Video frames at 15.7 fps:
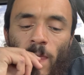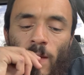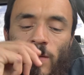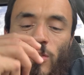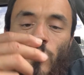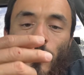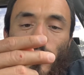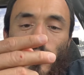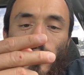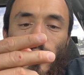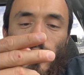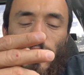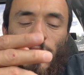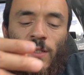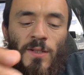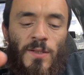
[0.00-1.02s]

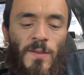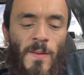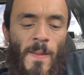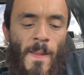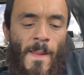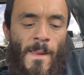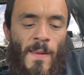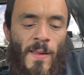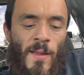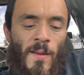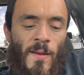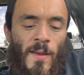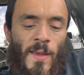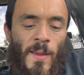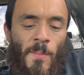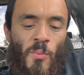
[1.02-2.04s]
superstitious
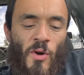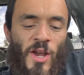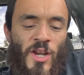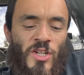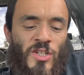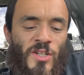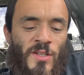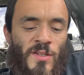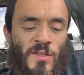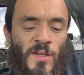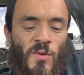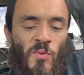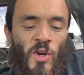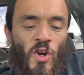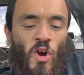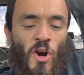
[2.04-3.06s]
impressions in
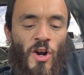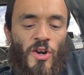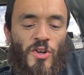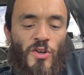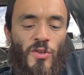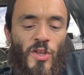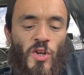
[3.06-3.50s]
regard to the